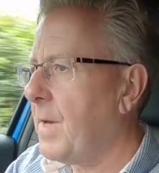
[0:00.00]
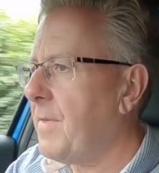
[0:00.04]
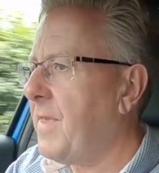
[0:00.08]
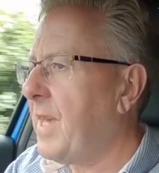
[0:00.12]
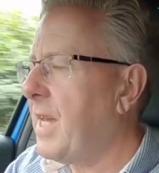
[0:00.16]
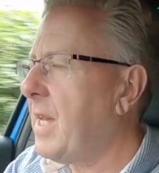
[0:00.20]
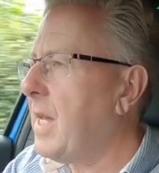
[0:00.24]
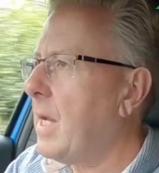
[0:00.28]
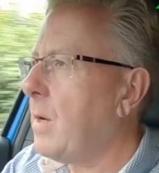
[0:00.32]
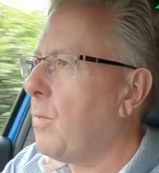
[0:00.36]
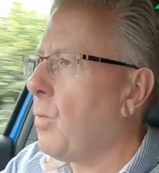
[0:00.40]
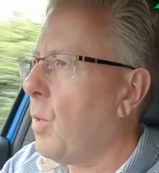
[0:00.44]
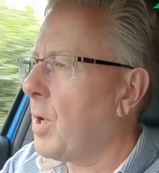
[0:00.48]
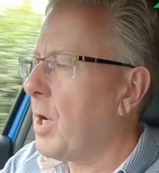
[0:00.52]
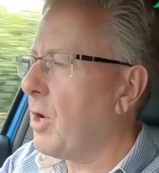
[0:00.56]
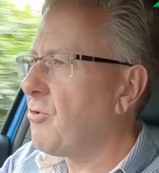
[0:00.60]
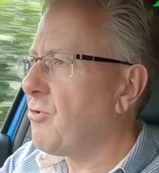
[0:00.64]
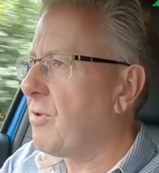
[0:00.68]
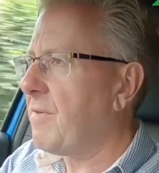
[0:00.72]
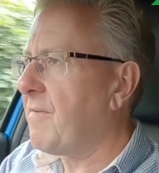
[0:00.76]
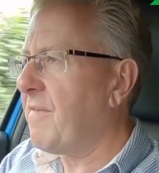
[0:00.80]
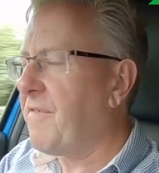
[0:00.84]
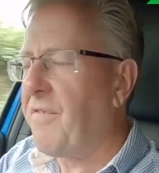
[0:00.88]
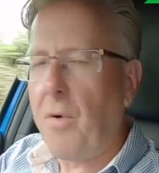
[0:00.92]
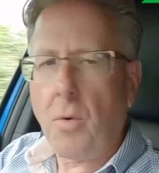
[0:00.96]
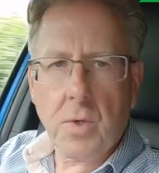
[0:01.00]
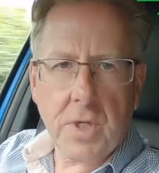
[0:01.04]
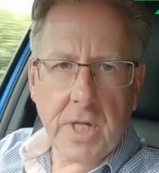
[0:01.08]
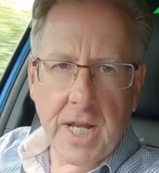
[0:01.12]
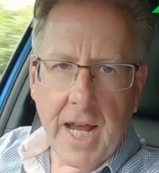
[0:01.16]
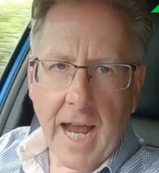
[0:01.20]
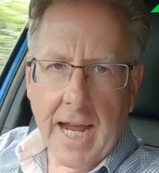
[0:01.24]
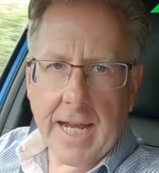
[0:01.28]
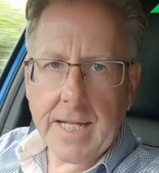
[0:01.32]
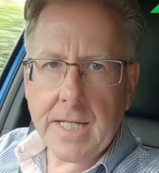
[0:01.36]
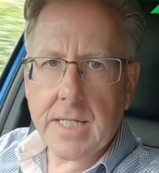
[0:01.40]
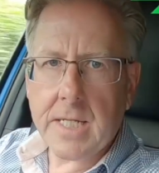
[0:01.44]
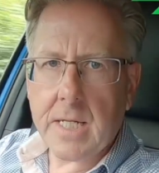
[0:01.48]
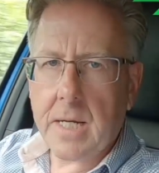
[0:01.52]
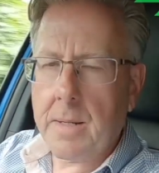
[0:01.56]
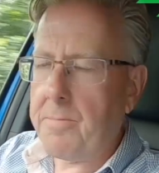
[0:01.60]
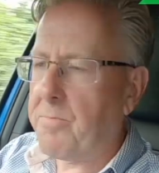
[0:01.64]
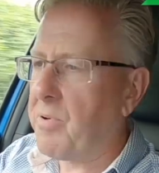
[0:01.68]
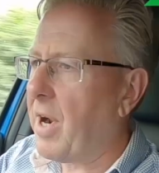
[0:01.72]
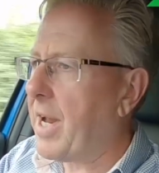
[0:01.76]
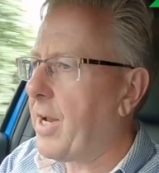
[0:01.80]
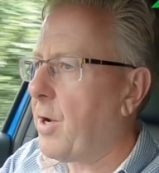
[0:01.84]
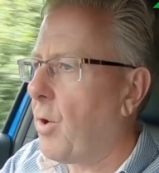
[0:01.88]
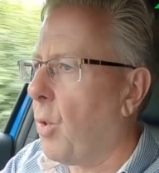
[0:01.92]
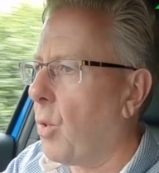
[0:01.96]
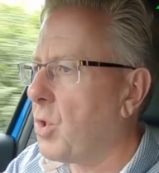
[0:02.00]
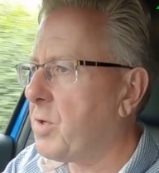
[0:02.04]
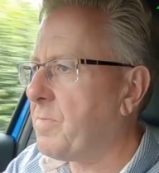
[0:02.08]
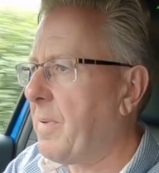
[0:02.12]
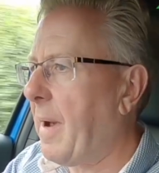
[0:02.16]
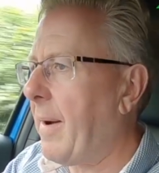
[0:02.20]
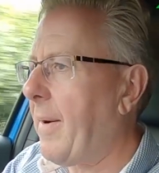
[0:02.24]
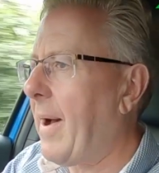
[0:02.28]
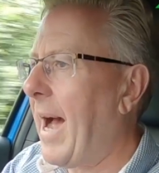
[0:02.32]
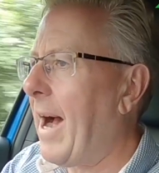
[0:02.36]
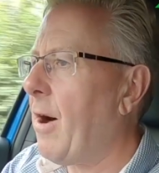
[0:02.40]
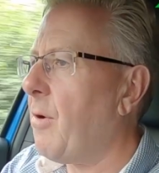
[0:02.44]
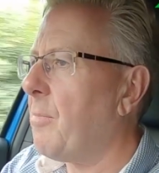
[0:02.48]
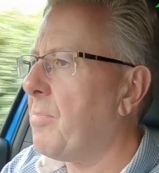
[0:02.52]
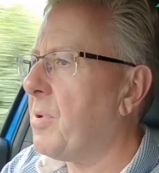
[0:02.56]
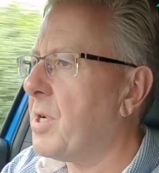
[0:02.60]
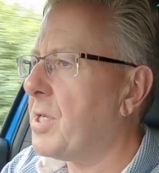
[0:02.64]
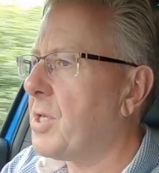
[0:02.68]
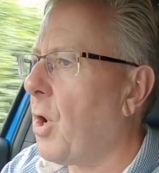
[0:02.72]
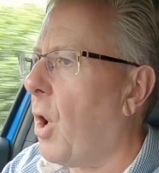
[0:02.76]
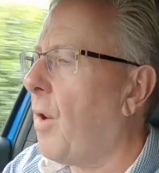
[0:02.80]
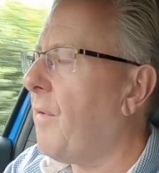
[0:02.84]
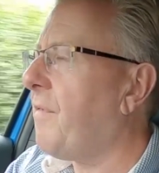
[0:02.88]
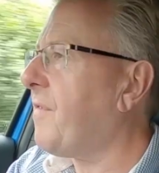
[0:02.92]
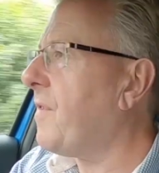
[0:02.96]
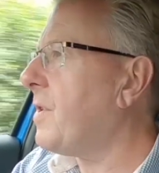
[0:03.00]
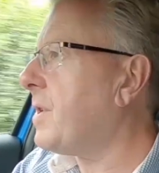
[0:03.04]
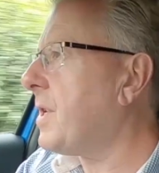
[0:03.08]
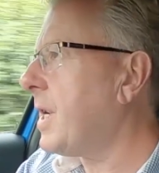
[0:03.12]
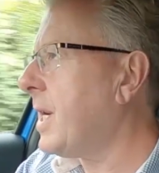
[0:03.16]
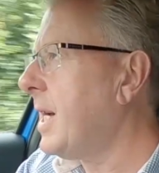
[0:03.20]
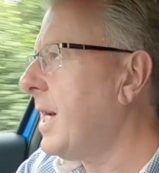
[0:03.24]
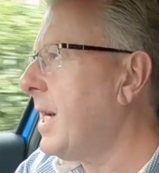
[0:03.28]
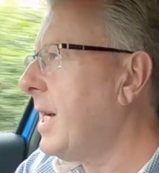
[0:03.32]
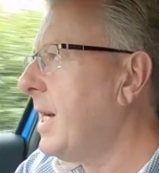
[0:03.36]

the 148 brake horsepower output offered